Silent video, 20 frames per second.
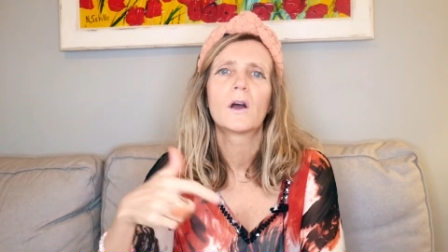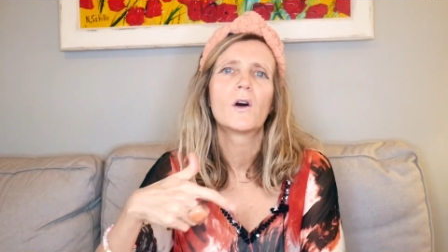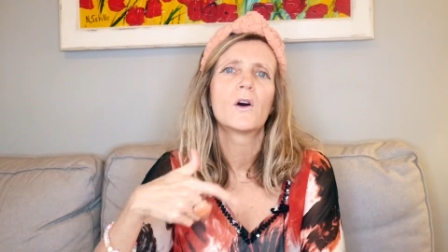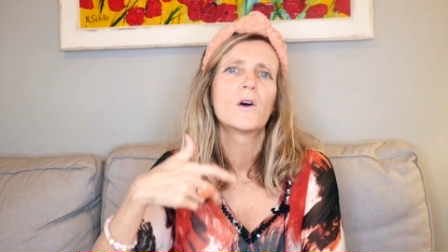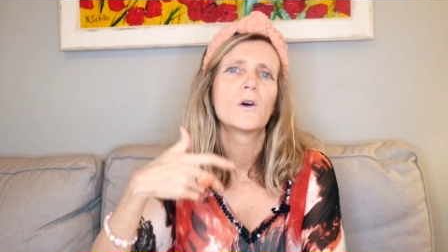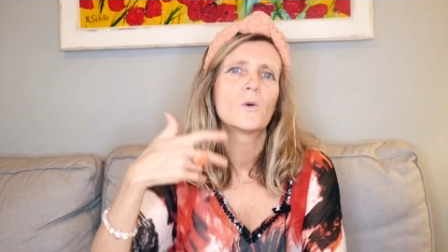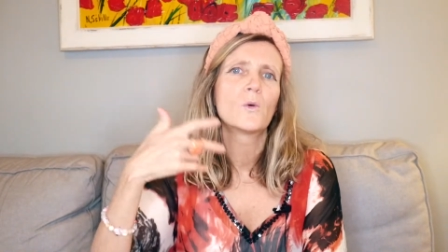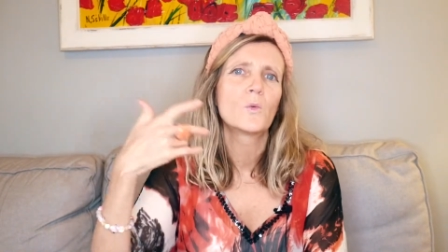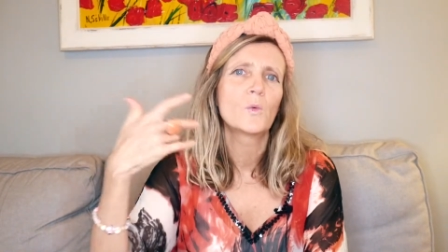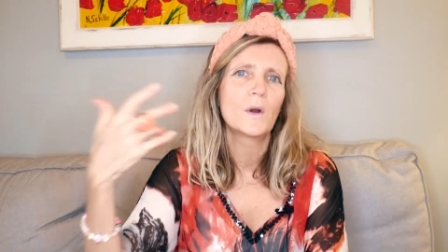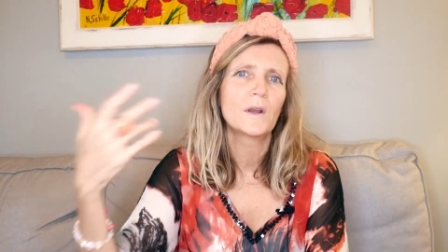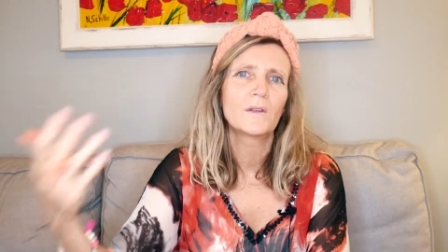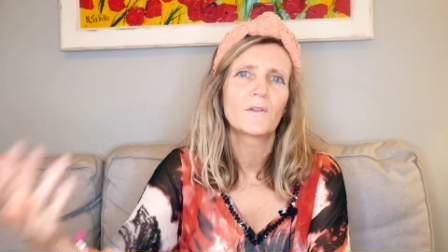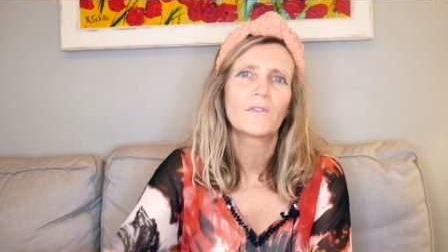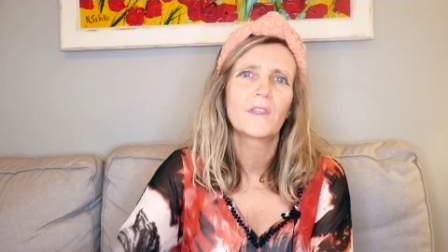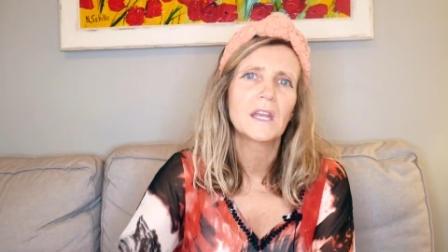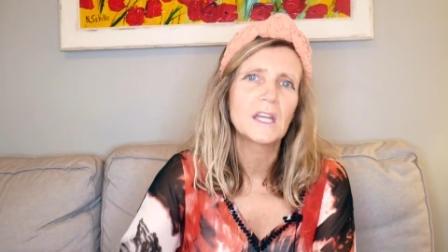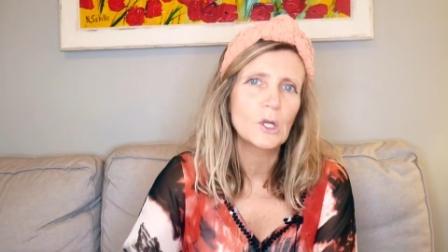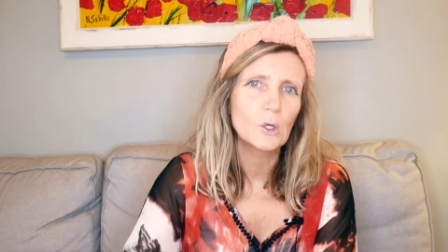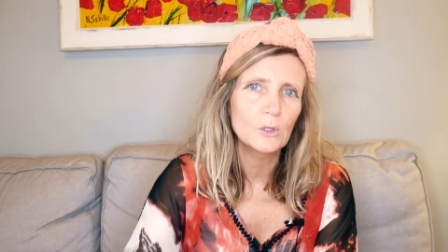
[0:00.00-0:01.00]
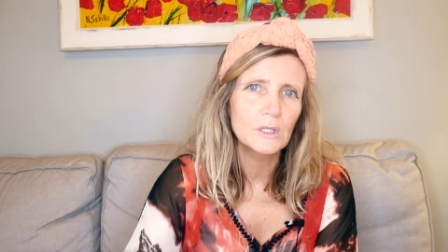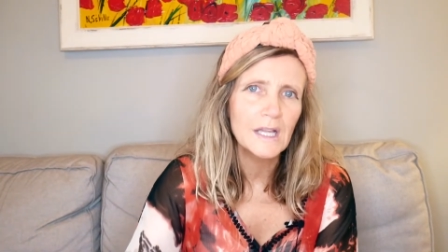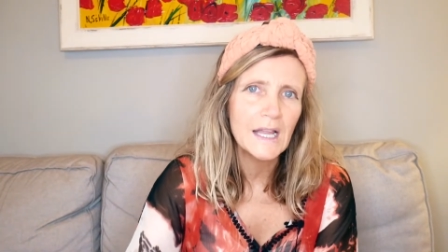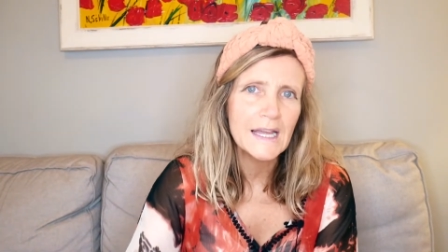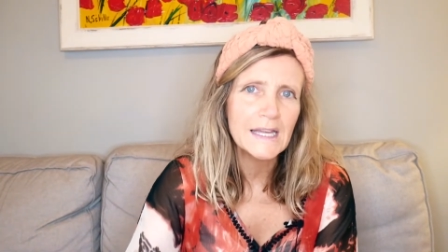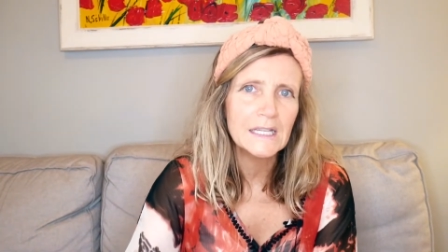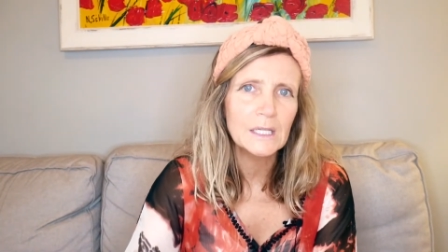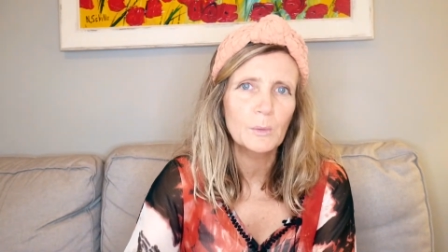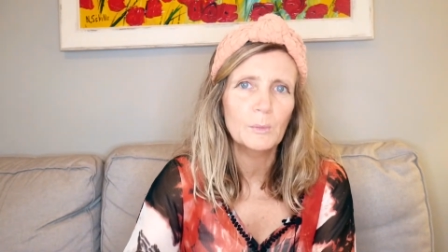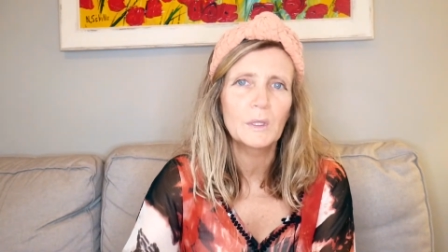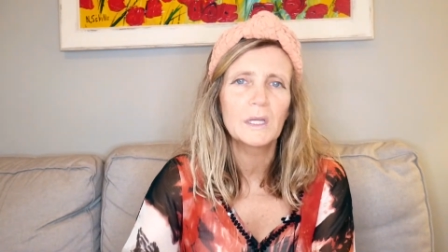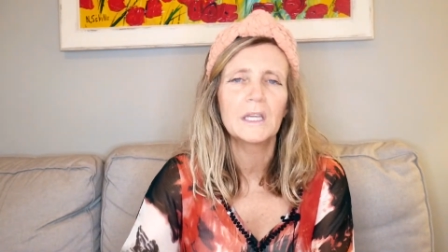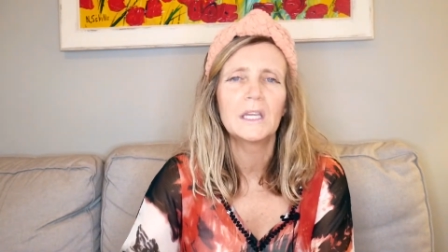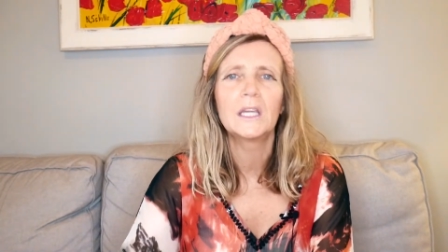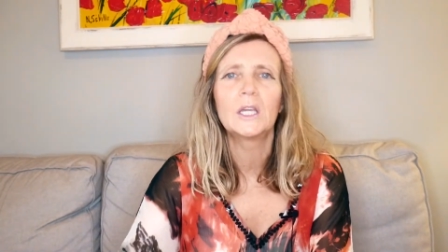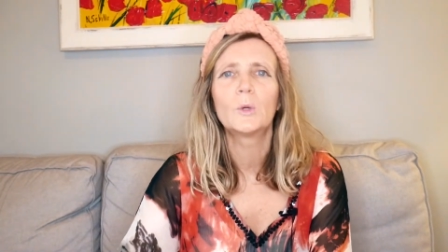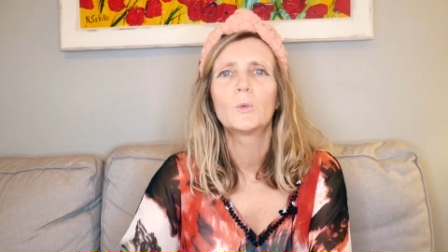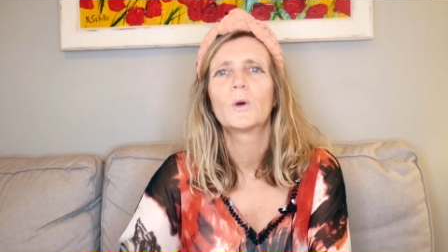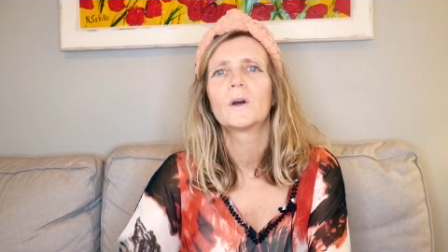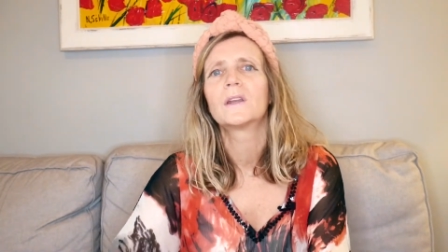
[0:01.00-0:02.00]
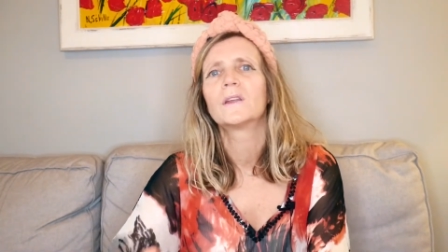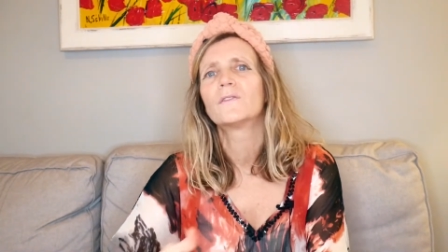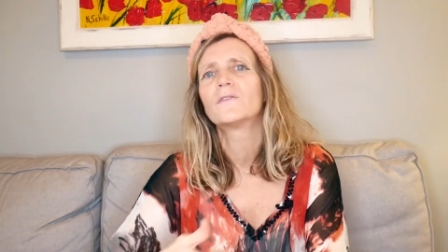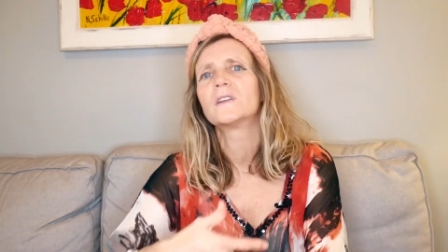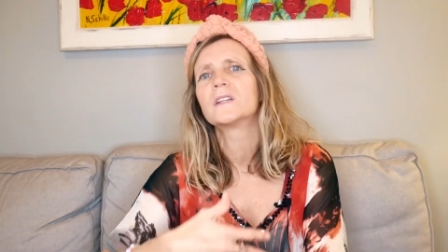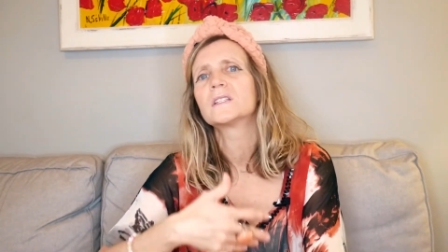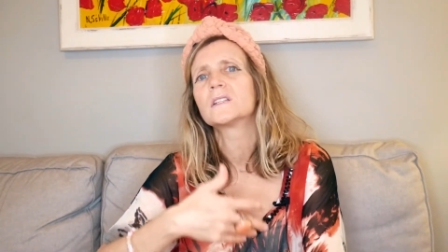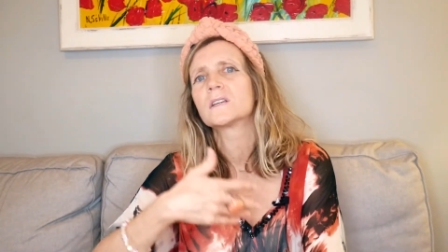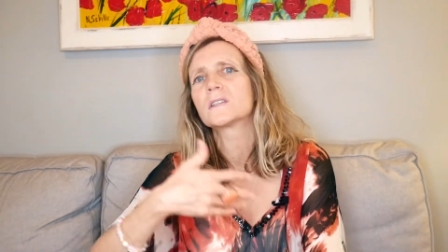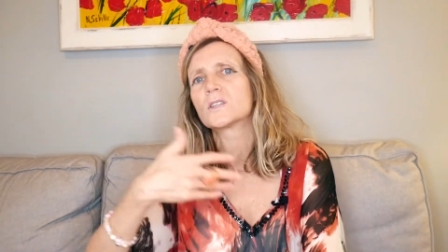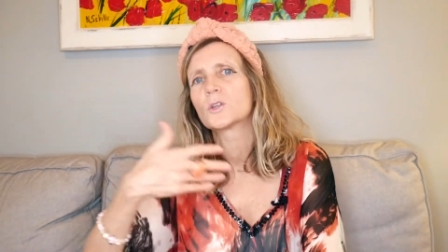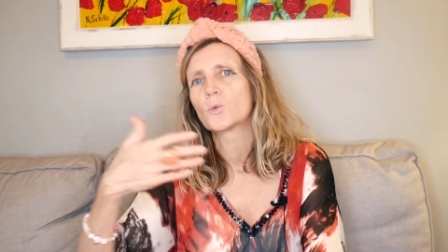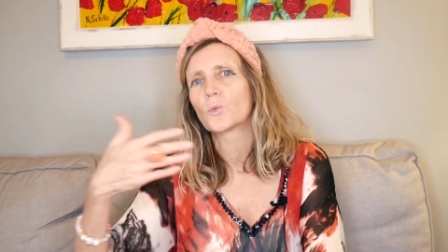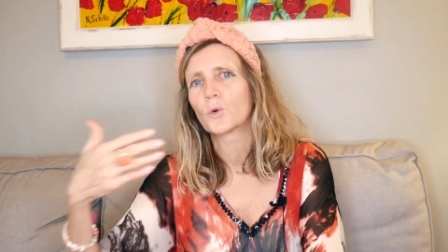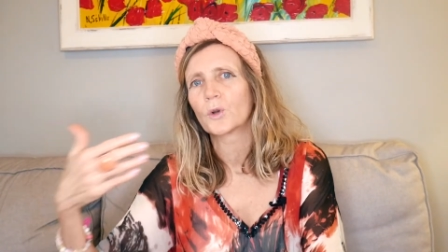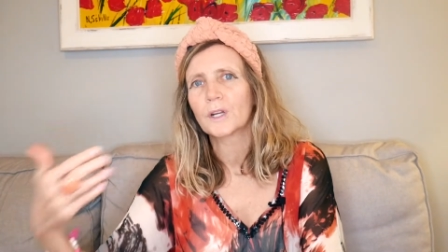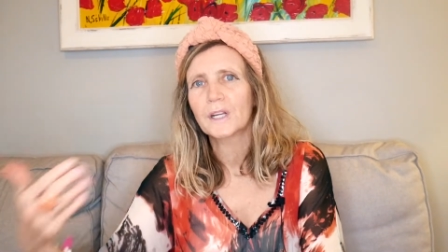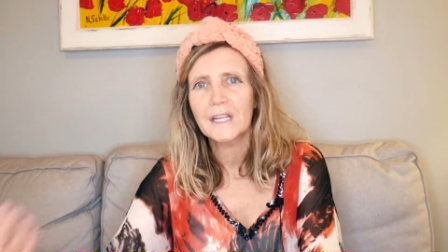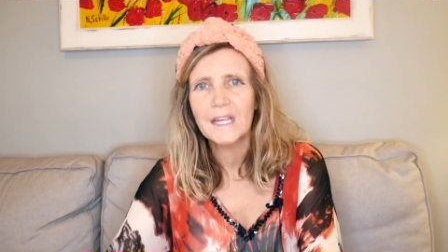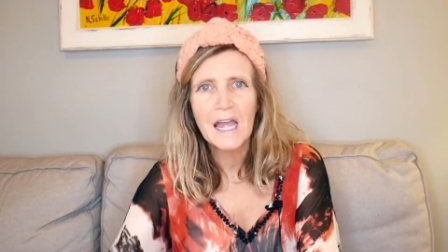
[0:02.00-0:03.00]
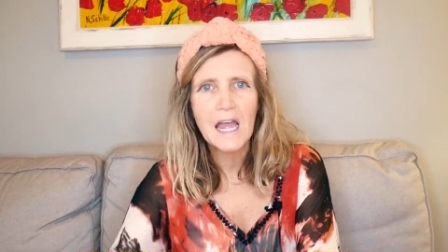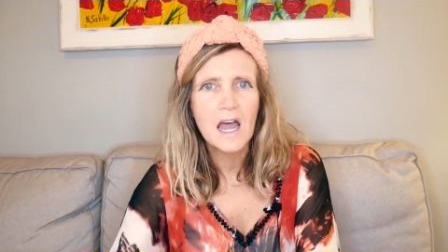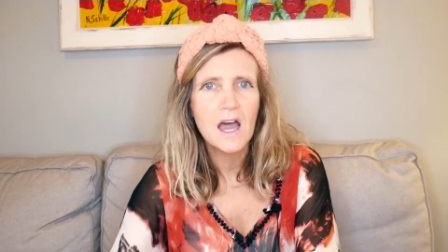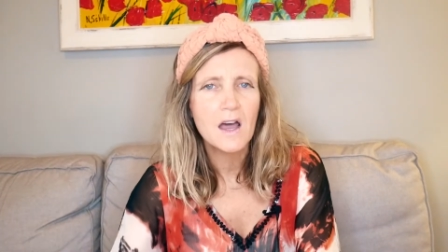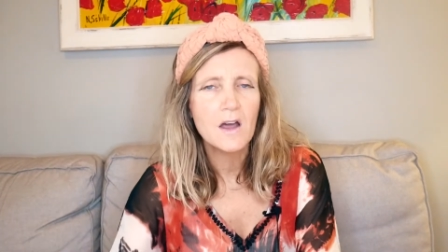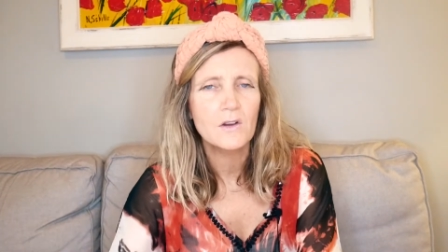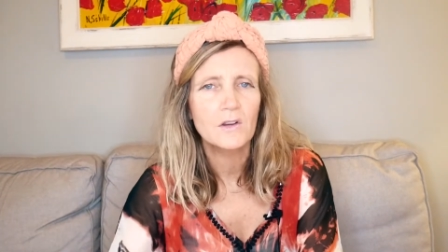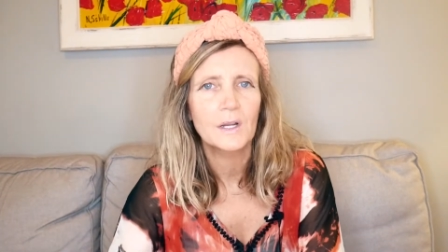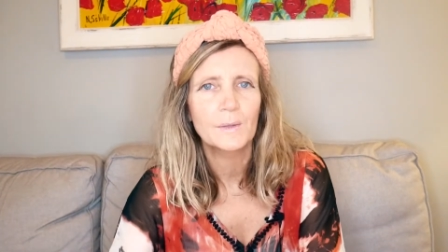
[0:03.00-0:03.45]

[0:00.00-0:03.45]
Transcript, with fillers: oh, what if they don't like me? What if it doesn't work out?